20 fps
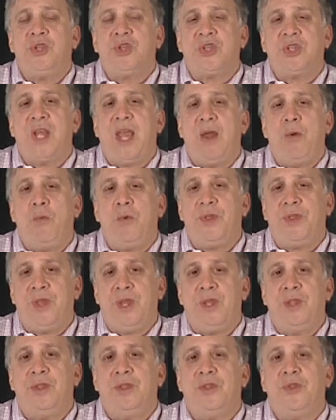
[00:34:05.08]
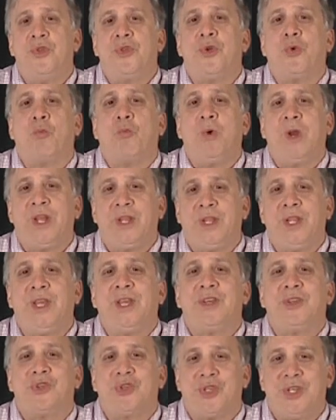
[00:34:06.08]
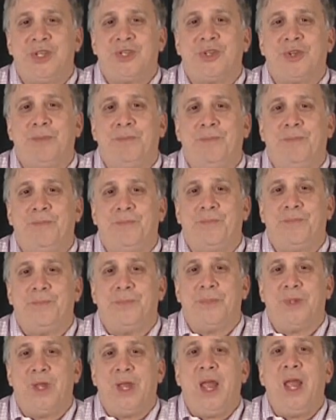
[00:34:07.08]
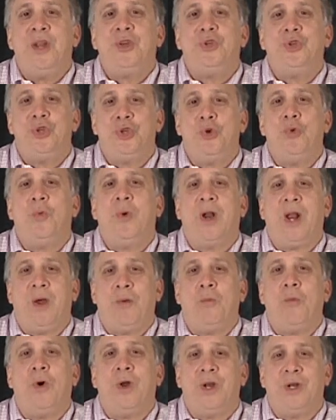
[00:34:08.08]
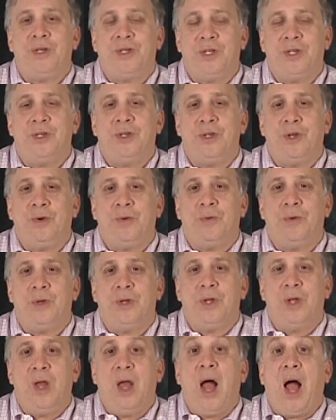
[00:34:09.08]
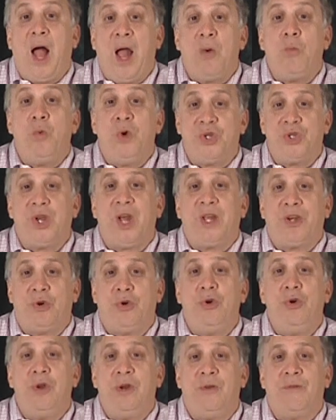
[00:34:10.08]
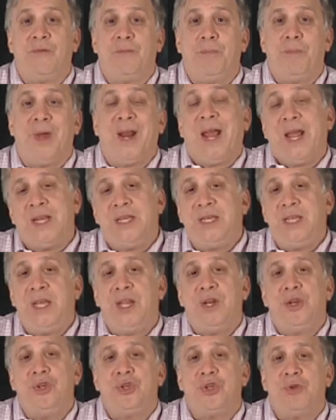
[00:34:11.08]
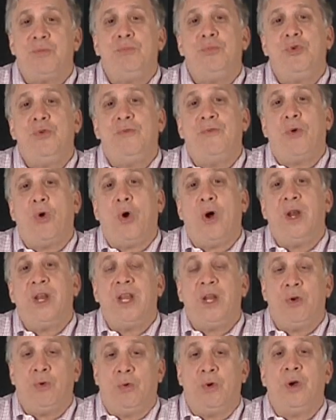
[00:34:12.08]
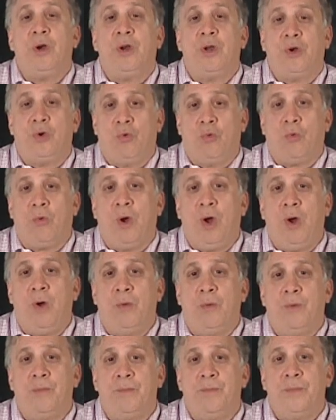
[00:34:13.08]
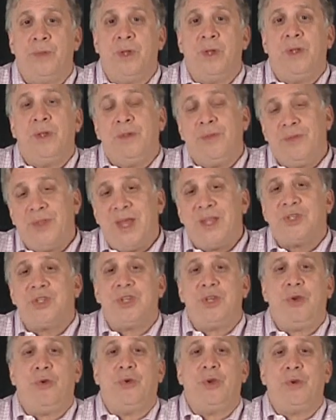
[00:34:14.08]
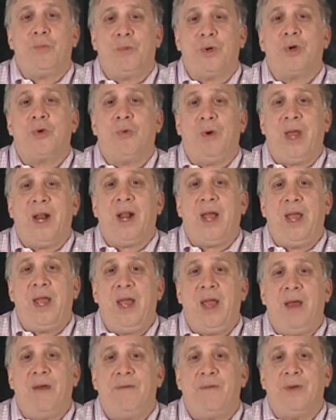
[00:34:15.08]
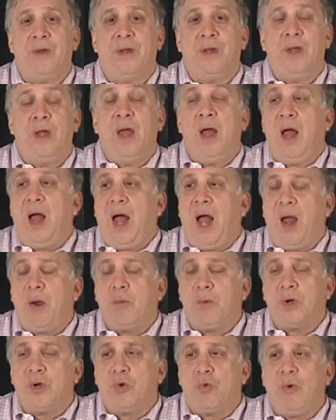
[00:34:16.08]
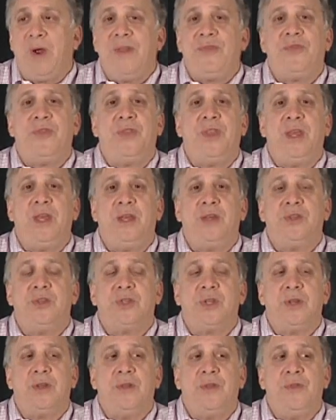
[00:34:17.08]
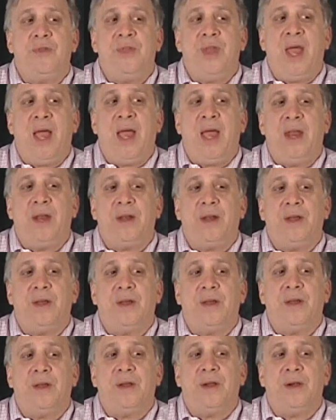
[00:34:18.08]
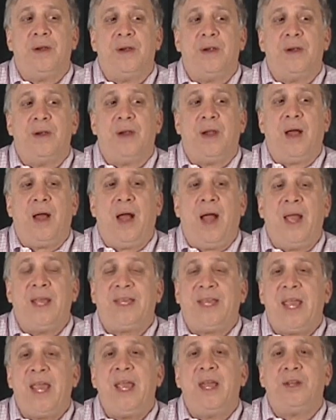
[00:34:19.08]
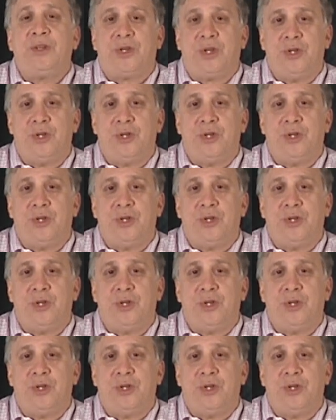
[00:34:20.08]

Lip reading: stay within the Ringling system and do what I wanted to do. I wish I could have, but I needed to move on in order to grow. That's the only regret I have. I regret things that I can't